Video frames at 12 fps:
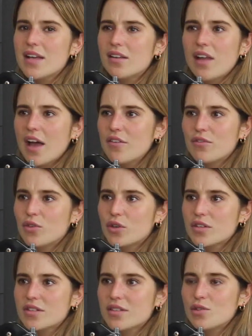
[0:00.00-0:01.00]
our life
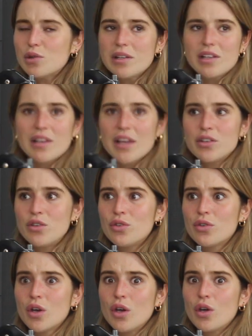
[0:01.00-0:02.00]
force. You
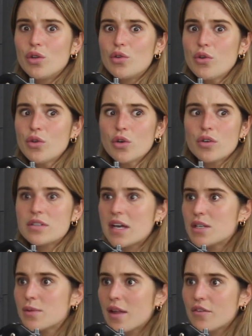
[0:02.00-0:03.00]
can go
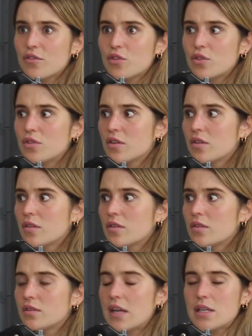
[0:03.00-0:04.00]
days without food,
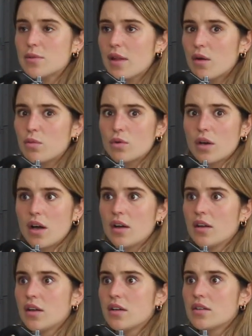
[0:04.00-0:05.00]
days without water,
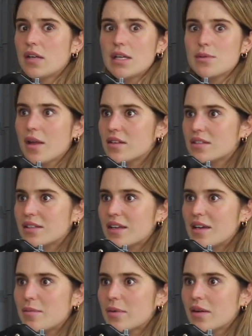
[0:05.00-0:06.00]
days without
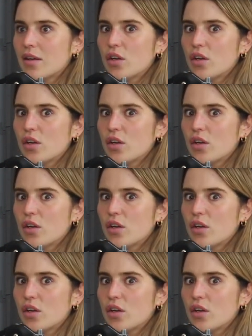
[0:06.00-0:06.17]
sleep.